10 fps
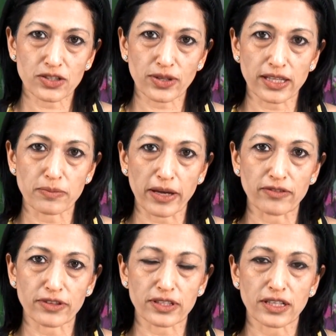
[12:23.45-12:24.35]
to get the
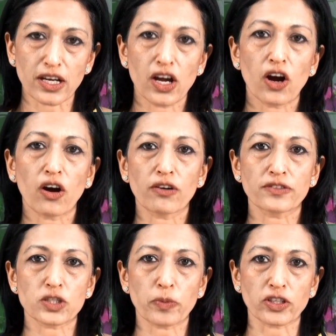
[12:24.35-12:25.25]
benefit
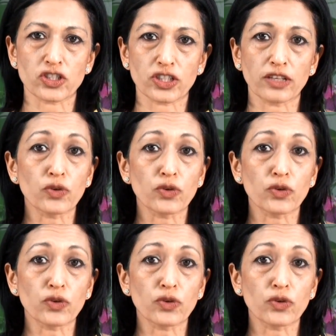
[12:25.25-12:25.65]
of this posture.